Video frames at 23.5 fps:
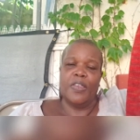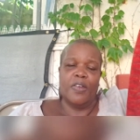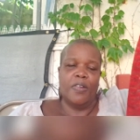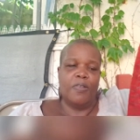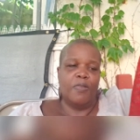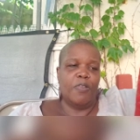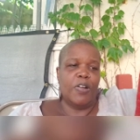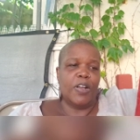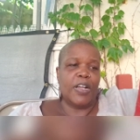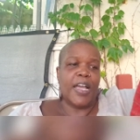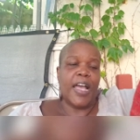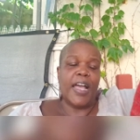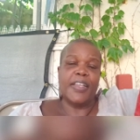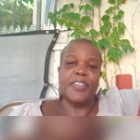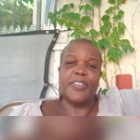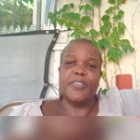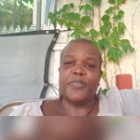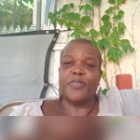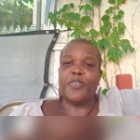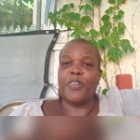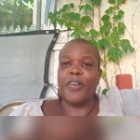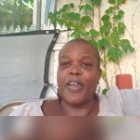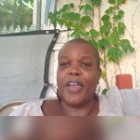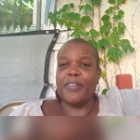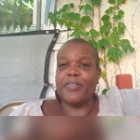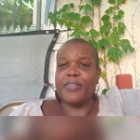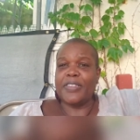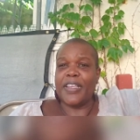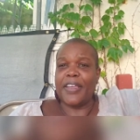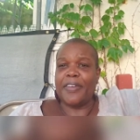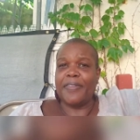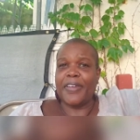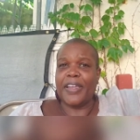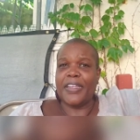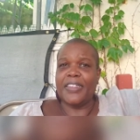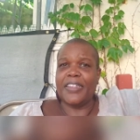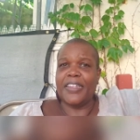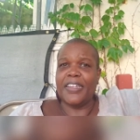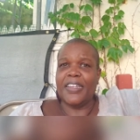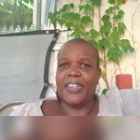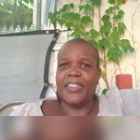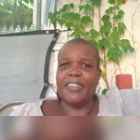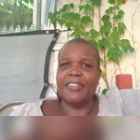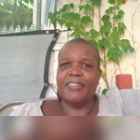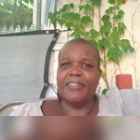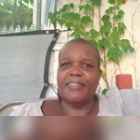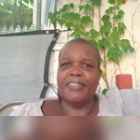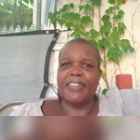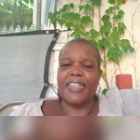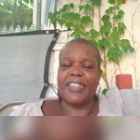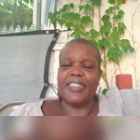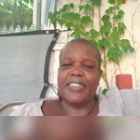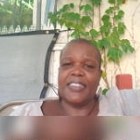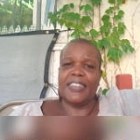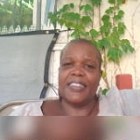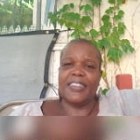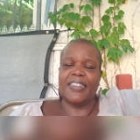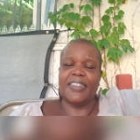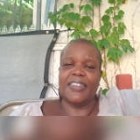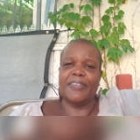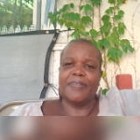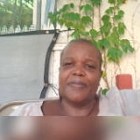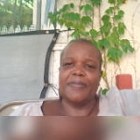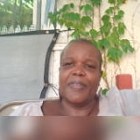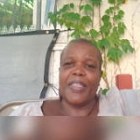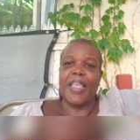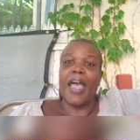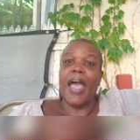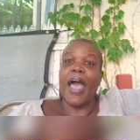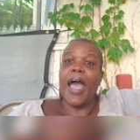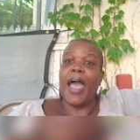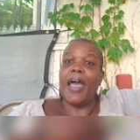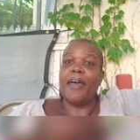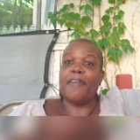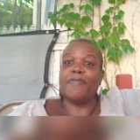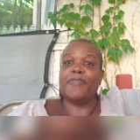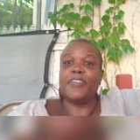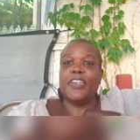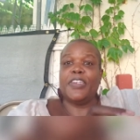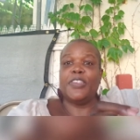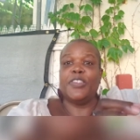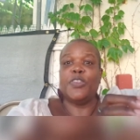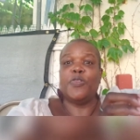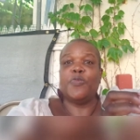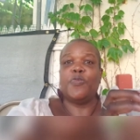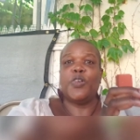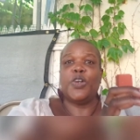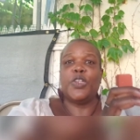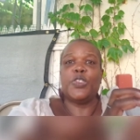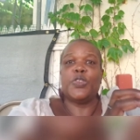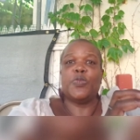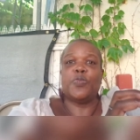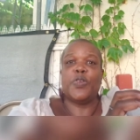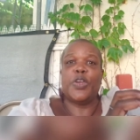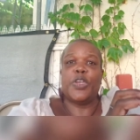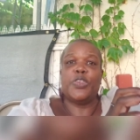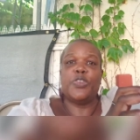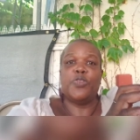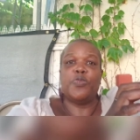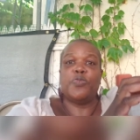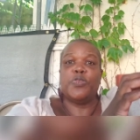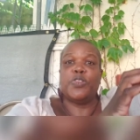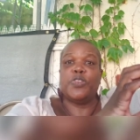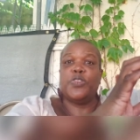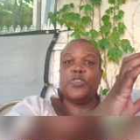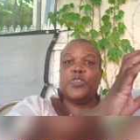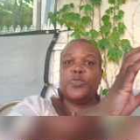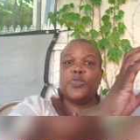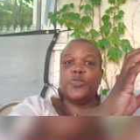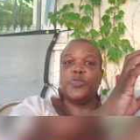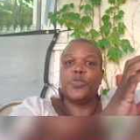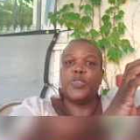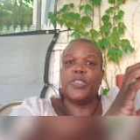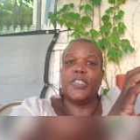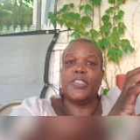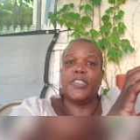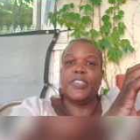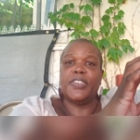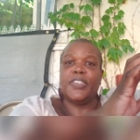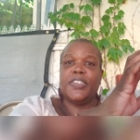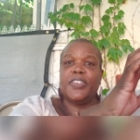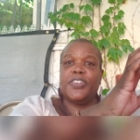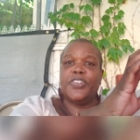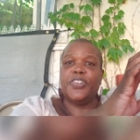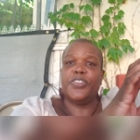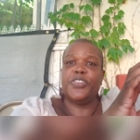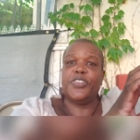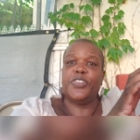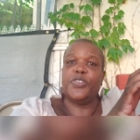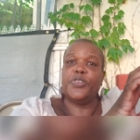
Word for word: What kinds of crowns have I done? Let's see. I've done the ones where you reduce the stitches